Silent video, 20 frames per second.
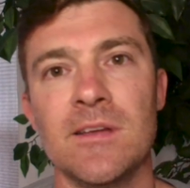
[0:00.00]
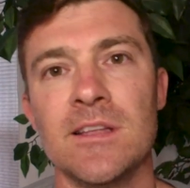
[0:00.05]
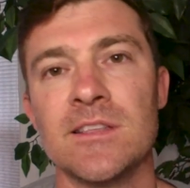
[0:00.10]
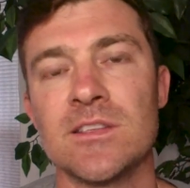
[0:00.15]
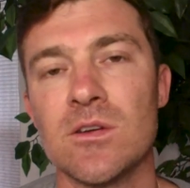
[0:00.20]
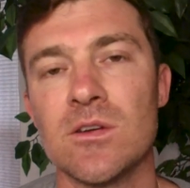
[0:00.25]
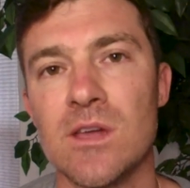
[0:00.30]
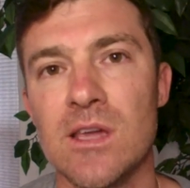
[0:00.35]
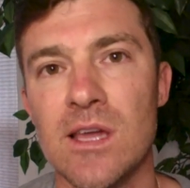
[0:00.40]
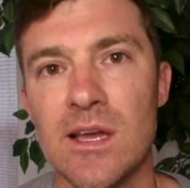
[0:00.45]
And
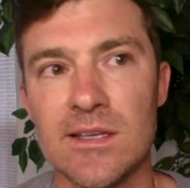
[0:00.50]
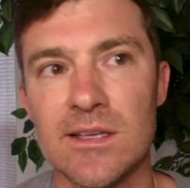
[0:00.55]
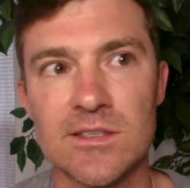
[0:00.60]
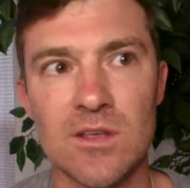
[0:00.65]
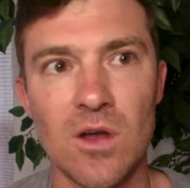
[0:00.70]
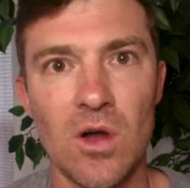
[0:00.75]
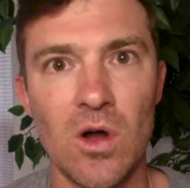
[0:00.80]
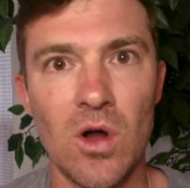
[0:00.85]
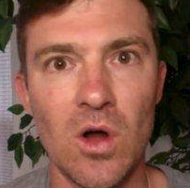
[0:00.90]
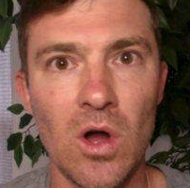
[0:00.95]
so he has
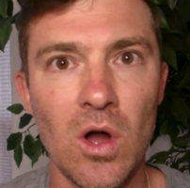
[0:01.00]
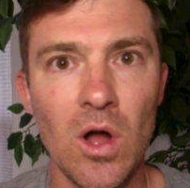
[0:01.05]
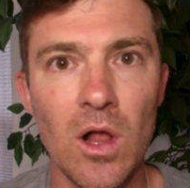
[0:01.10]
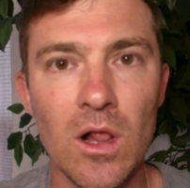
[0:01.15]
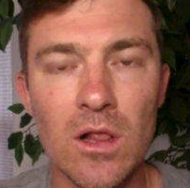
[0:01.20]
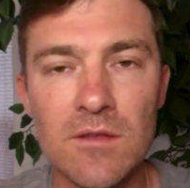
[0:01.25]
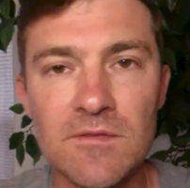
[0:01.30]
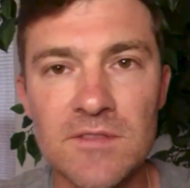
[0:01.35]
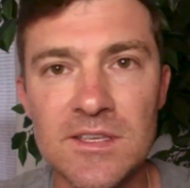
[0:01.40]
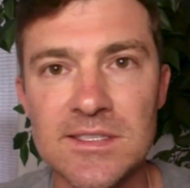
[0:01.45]

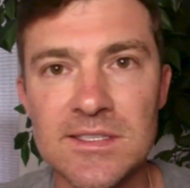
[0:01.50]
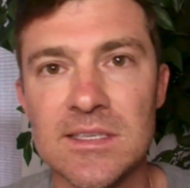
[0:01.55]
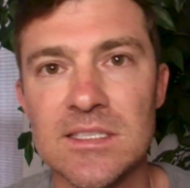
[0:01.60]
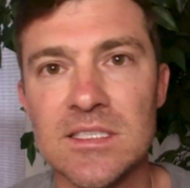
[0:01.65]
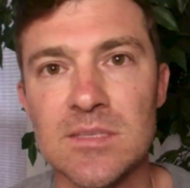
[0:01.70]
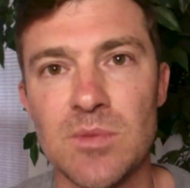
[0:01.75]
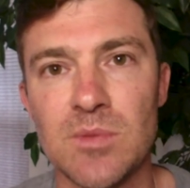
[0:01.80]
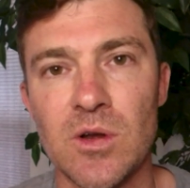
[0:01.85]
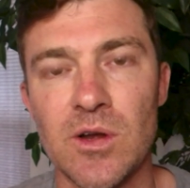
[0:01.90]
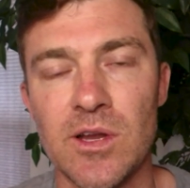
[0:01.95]
all of this
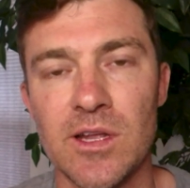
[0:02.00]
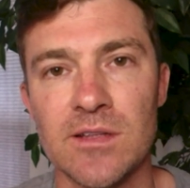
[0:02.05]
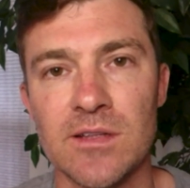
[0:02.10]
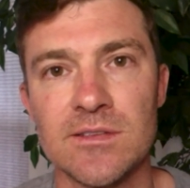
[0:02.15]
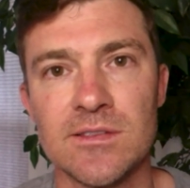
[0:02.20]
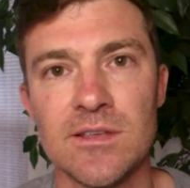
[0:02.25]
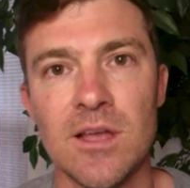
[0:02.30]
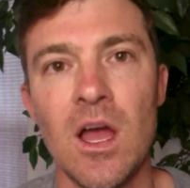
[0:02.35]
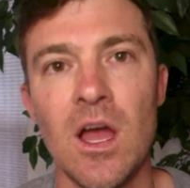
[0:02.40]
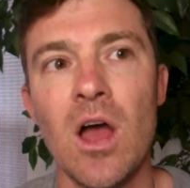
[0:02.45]

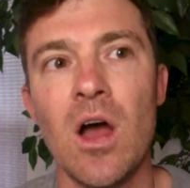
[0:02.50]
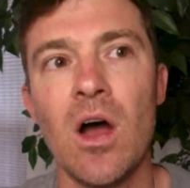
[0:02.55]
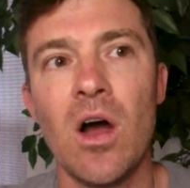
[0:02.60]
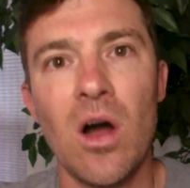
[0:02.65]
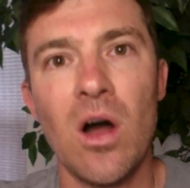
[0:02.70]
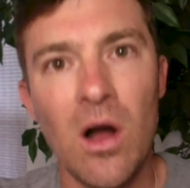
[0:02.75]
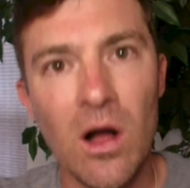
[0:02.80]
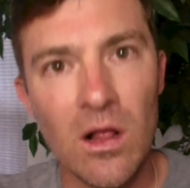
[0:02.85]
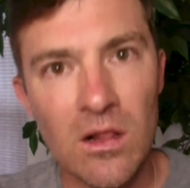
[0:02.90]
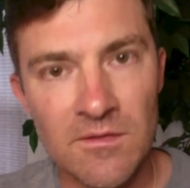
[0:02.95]
experience,
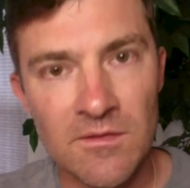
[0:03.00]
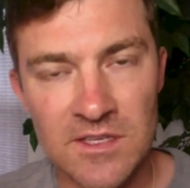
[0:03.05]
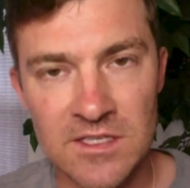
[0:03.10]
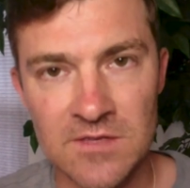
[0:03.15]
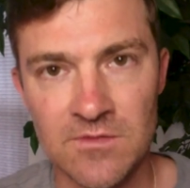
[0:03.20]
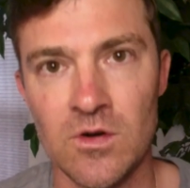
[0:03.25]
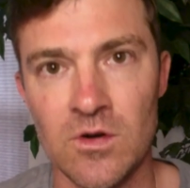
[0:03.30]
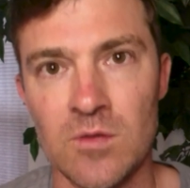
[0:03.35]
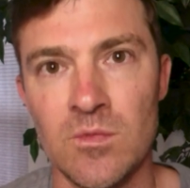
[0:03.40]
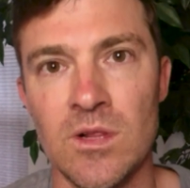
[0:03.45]
all of this
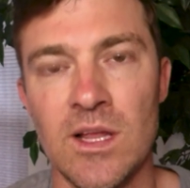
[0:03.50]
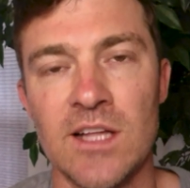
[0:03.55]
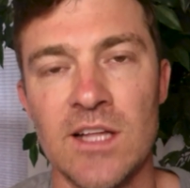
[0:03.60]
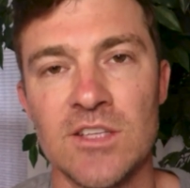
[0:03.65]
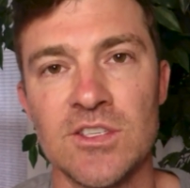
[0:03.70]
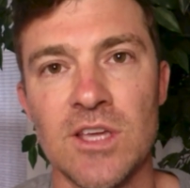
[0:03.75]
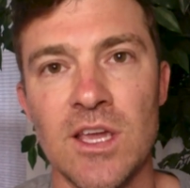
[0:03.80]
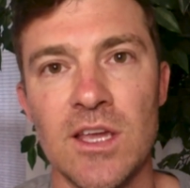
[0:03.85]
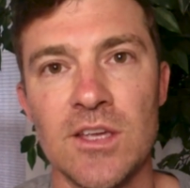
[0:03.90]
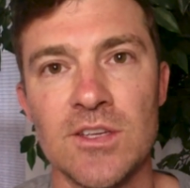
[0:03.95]
formal
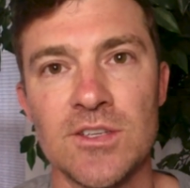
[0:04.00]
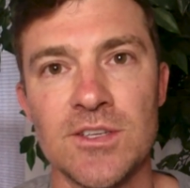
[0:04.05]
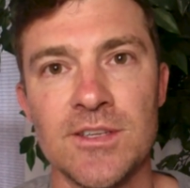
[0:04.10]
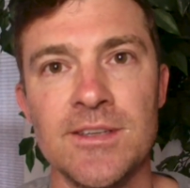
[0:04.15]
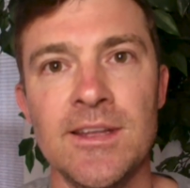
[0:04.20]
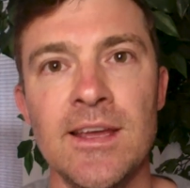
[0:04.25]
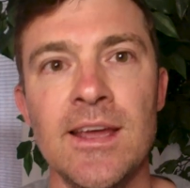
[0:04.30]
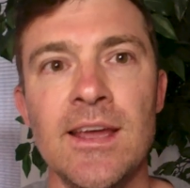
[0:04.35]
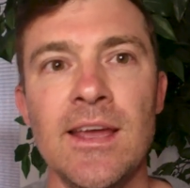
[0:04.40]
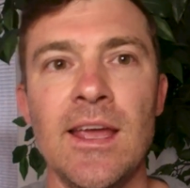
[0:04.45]

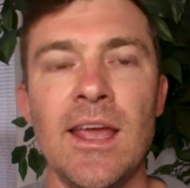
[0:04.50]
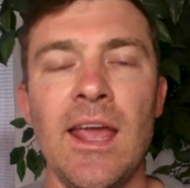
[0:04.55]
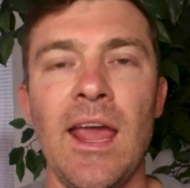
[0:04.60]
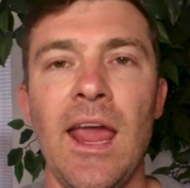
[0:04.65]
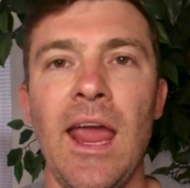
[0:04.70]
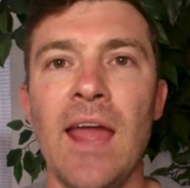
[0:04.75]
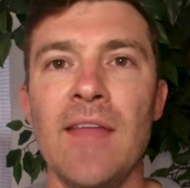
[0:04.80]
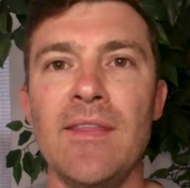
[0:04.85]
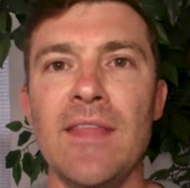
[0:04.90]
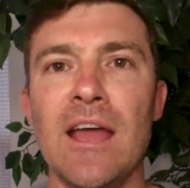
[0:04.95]
education,
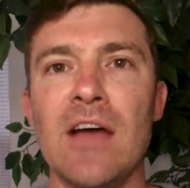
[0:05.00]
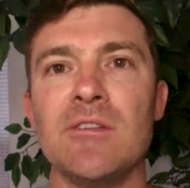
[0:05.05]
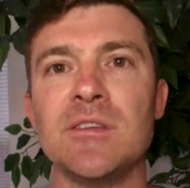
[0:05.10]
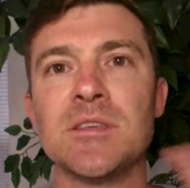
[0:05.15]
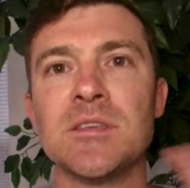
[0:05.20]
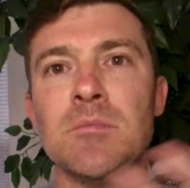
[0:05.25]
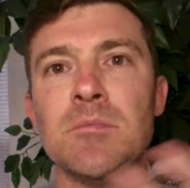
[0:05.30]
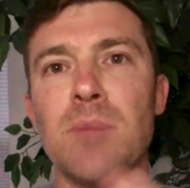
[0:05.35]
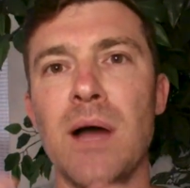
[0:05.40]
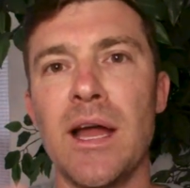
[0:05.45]
and now he's
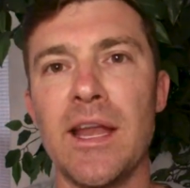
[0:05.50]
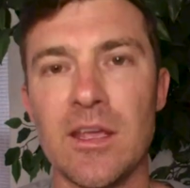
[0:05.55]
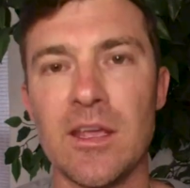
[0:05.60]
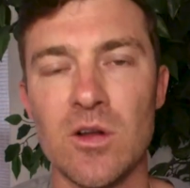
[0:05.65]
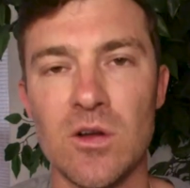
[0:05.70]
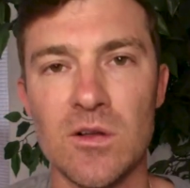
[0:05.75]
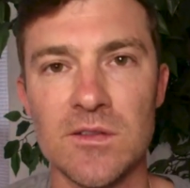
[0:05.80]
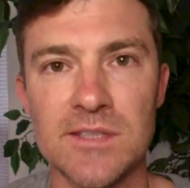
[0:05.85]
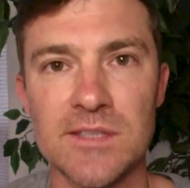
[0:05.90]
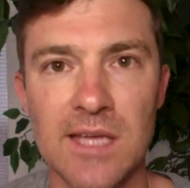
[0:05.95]
combining
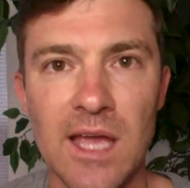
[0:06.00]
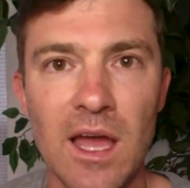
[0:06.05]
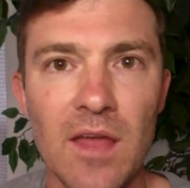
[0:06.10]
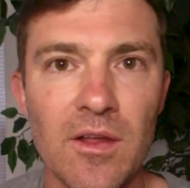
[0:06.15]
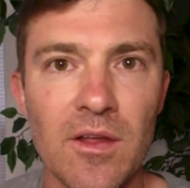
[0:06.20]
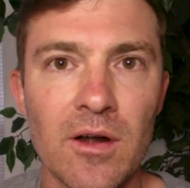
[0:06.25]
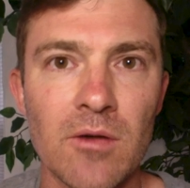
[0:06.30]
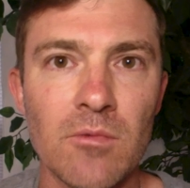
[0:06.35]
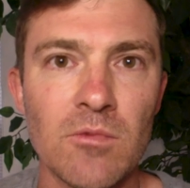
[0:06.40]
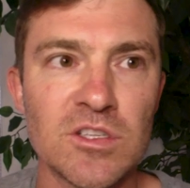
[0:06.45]
it all
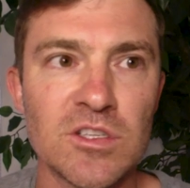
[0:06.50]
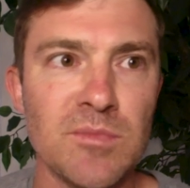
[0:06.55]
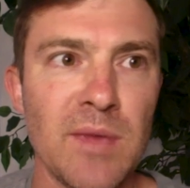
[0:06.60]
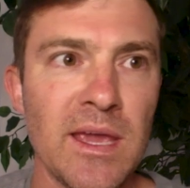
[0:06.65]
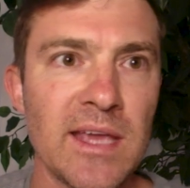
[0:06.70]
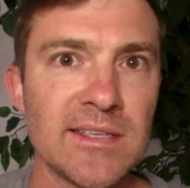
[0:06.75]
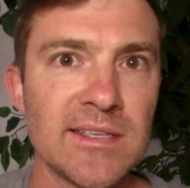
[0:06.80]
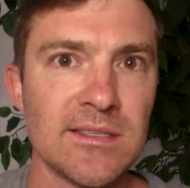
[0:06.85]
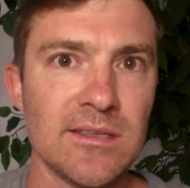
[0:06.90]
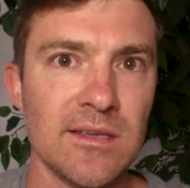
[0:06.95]
together, which
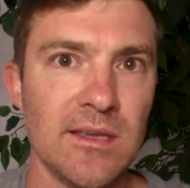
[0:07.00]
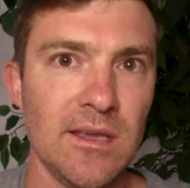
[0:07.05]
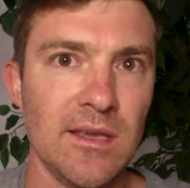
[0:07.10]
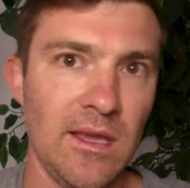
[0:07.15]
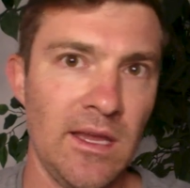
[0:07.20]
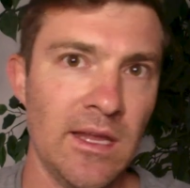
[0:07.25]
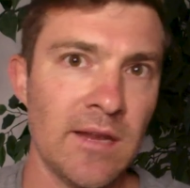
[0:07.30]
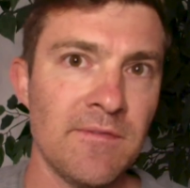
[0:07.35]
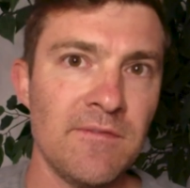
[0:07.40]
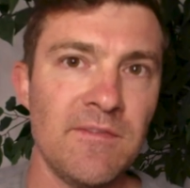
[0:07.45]
makes
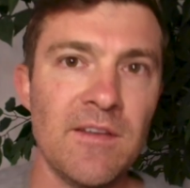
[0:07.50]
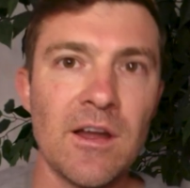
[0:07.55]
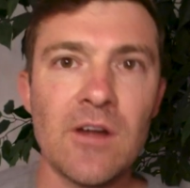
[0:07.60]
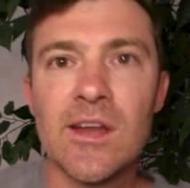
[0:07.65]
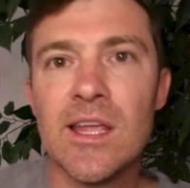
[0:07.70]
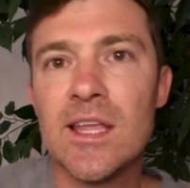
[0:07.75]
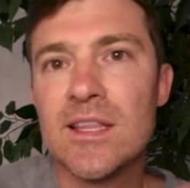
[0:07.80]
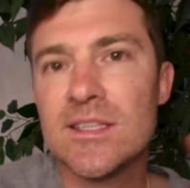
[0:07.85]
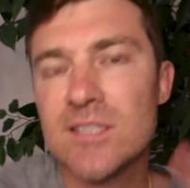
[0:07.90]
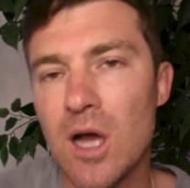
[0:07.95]
it a
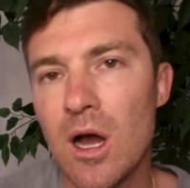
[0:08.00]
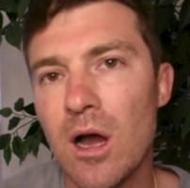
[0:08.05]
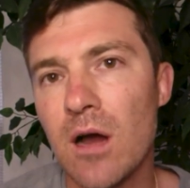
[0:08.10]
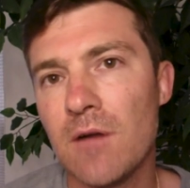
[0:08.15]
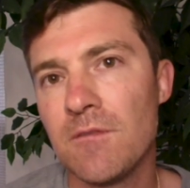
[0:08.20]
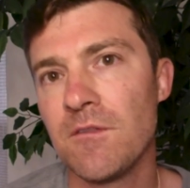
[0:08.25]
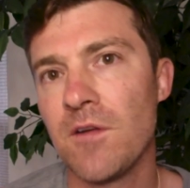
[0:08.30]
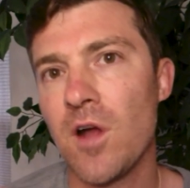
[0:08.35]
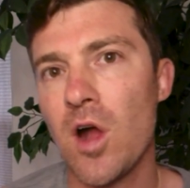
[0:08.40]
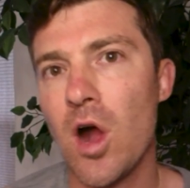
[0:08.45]
very
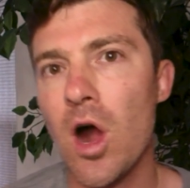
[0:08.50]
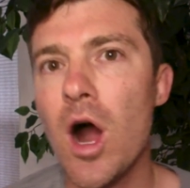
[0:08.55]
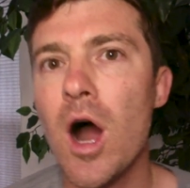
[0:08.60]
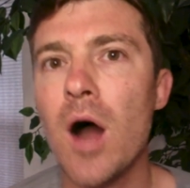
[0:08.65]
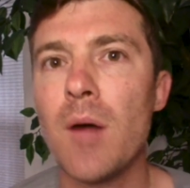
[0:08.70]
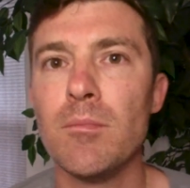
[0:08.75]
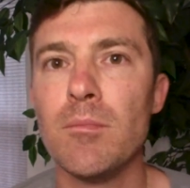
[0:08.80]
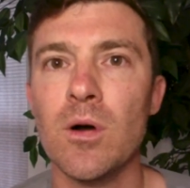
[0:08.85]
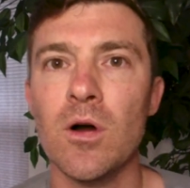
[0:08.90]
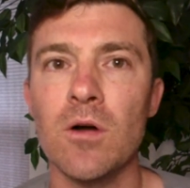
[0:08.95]
tough
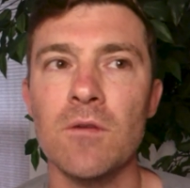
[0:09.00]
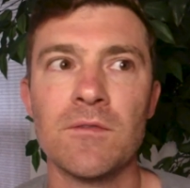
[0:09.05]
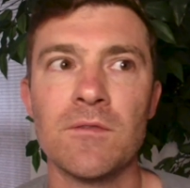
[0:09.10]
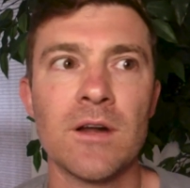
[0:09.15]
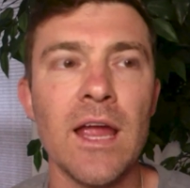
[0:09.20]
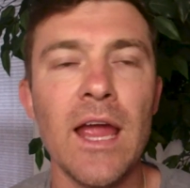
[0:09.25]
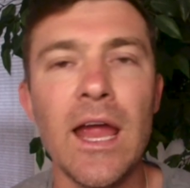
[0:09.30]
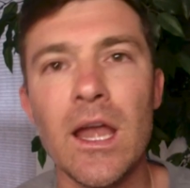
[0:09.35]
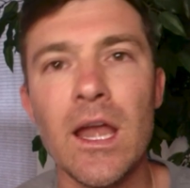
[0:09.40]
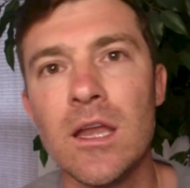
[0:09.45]
combo
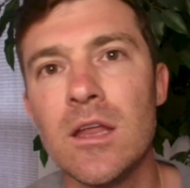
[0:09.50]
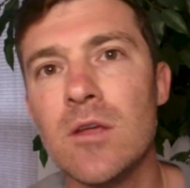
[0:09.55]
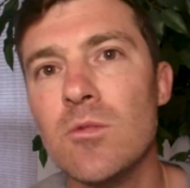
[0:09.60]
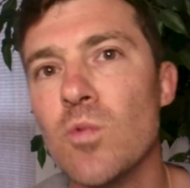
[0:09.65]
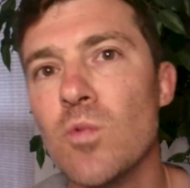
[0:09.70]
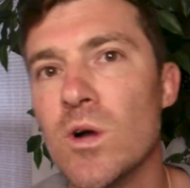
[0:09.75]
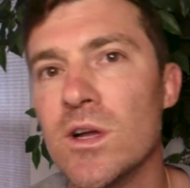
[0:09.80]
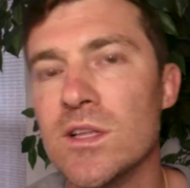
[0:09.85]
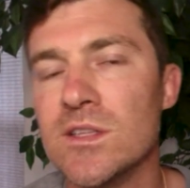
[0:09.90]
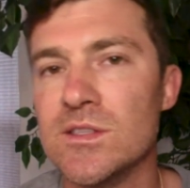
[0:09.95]
for
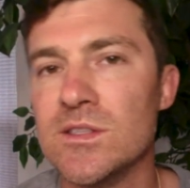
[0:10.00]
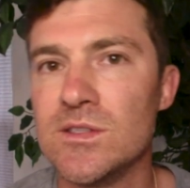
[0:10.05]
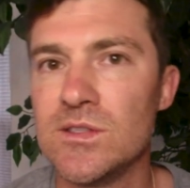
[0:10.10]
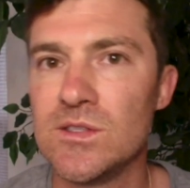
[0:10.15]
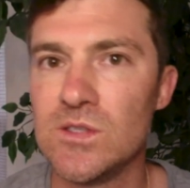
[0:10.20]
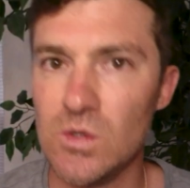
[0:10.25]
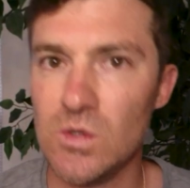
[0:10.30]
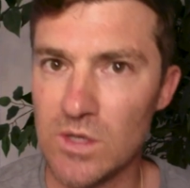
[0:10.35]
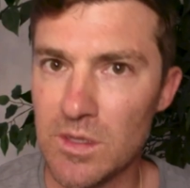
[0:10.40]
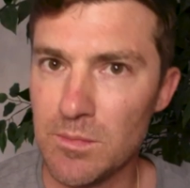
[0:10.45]
anyone
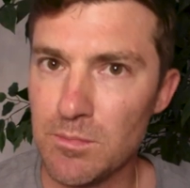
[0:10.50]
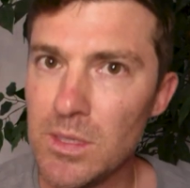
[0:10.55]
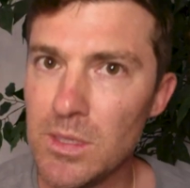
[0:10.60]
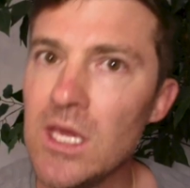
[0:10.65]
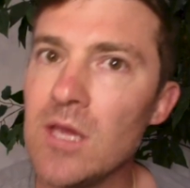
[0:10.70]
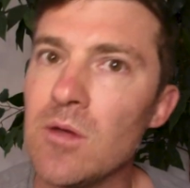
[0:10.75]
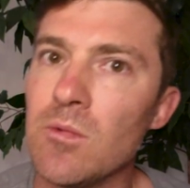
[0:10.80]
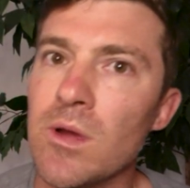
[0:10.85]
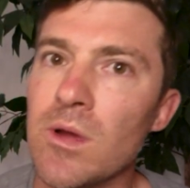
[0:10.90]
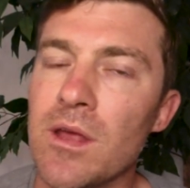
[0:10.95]
to
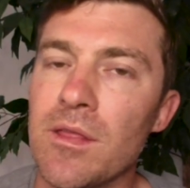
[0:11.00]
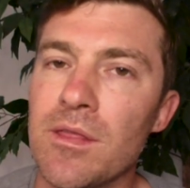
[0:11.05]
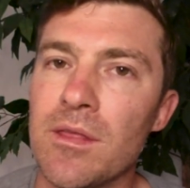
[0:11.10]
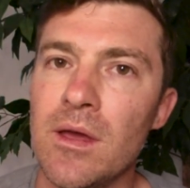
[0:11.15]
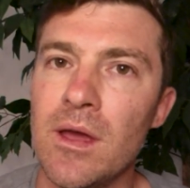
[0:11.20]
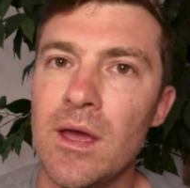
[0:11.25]
compete with